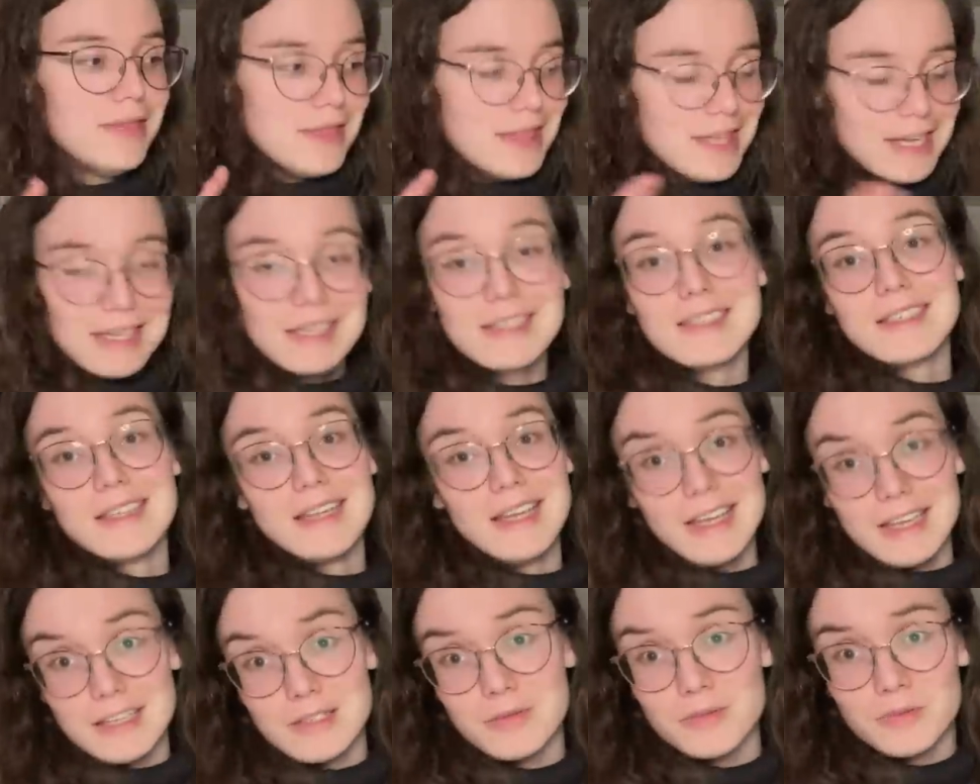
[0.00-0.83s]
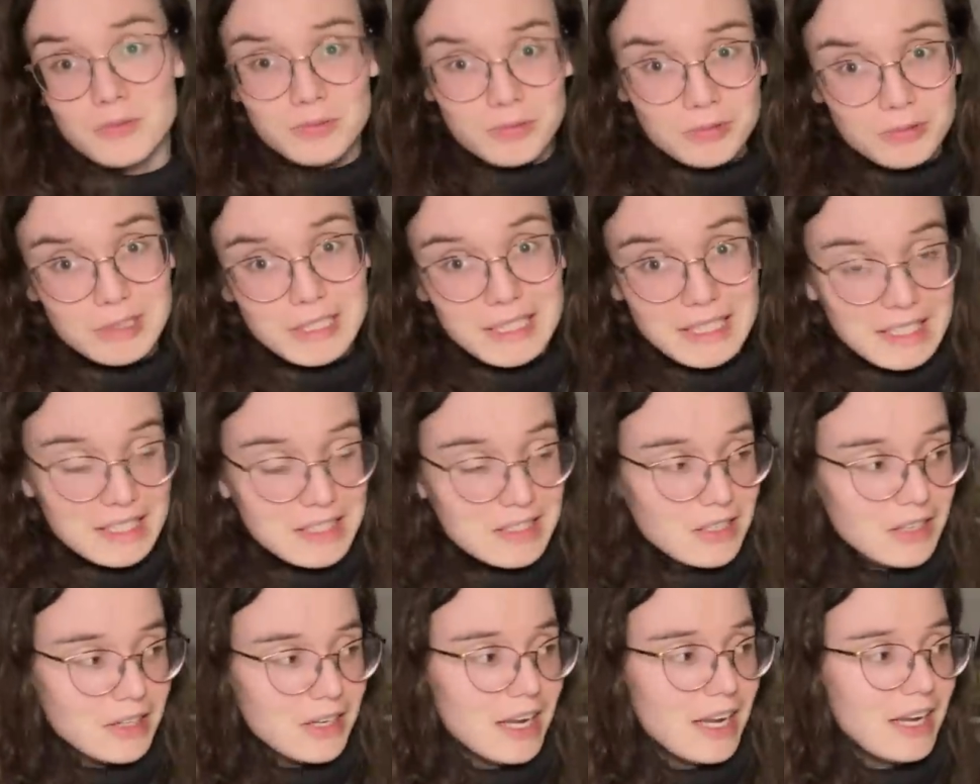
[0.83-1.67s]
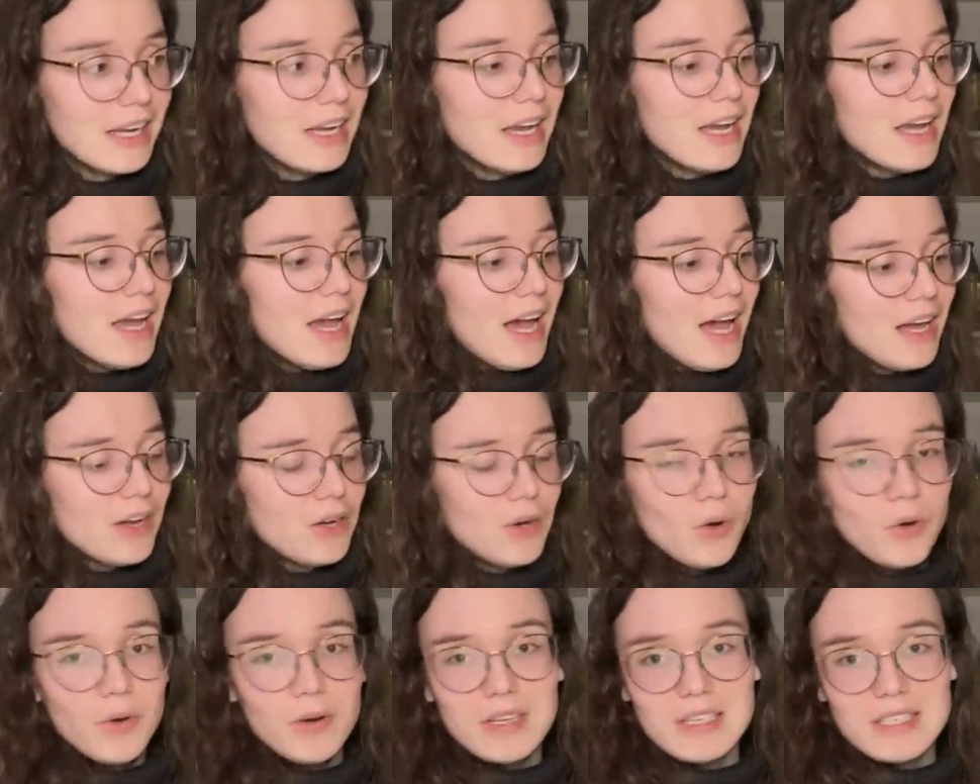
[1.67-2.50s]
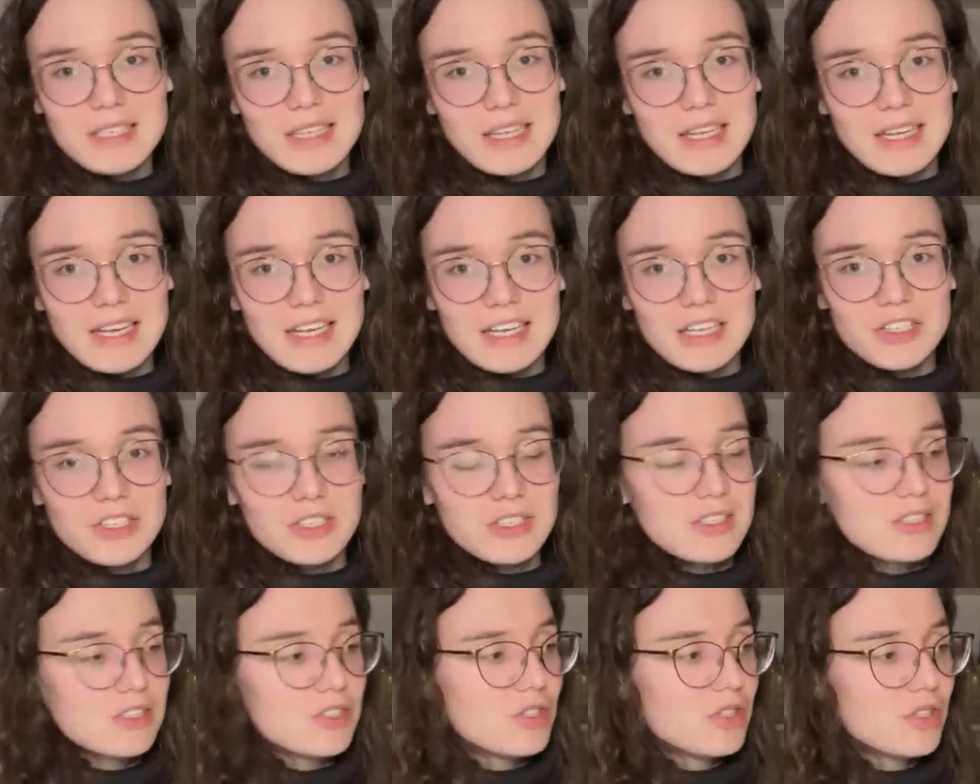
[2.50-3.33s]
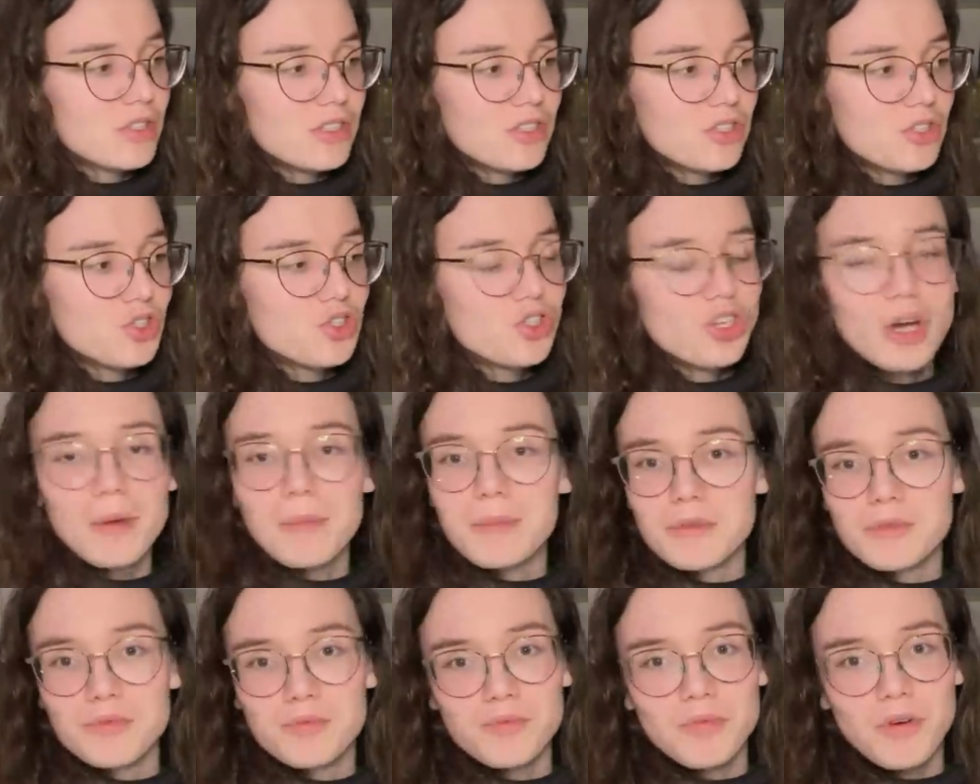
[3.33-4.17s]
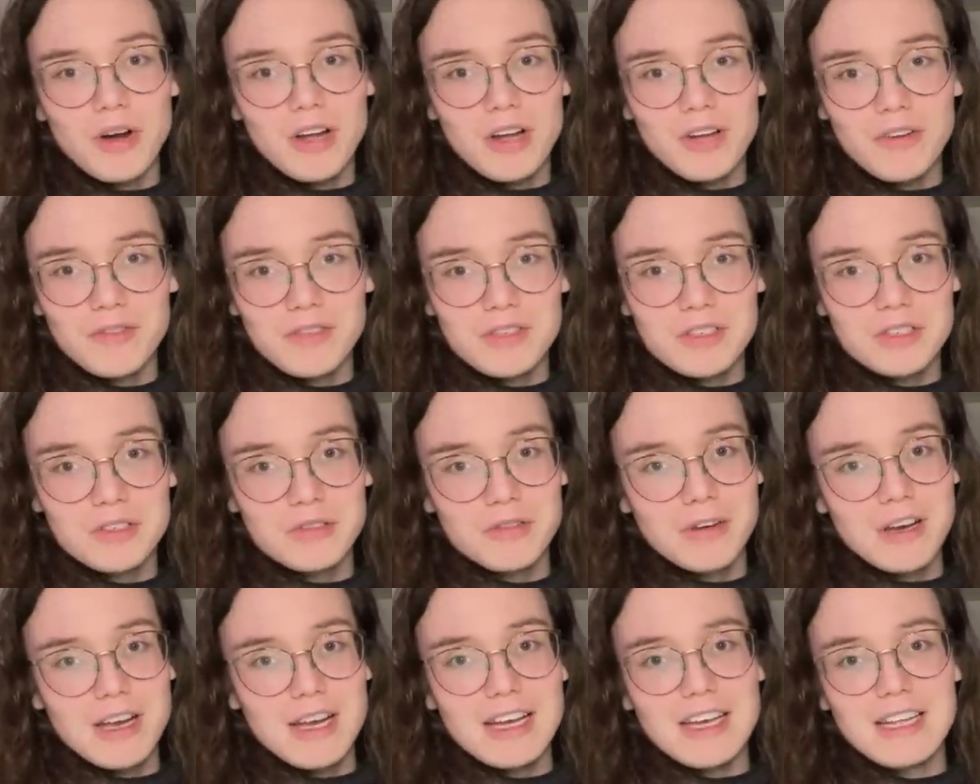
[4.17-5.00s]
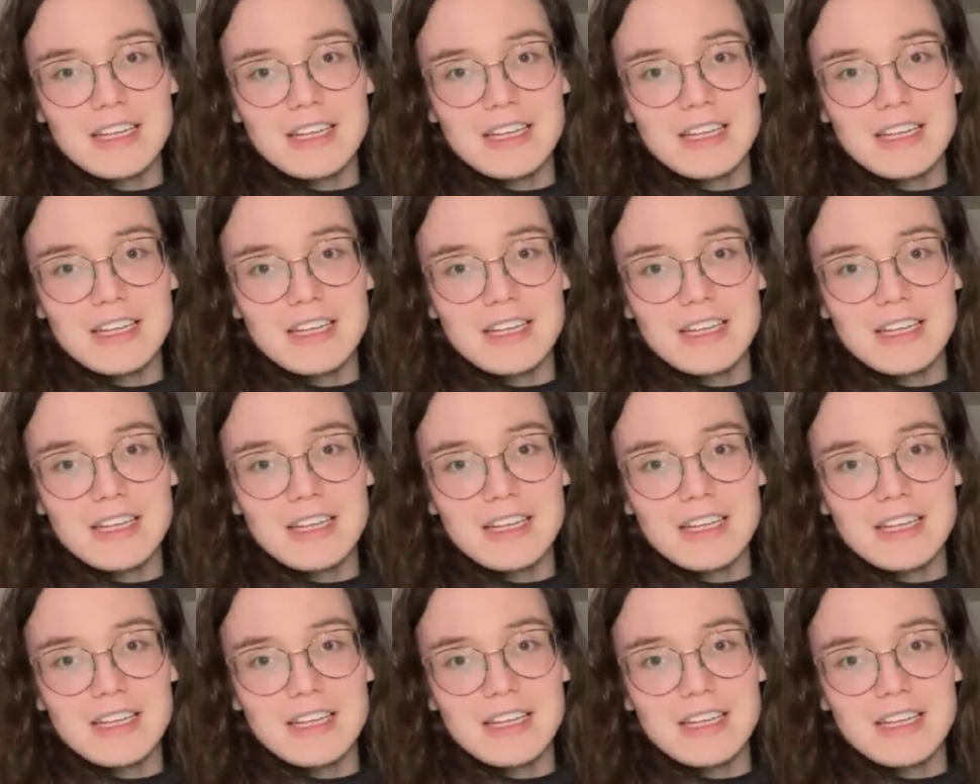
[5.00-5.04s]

This is really stunning. And honestly, it just jumps right off the screen.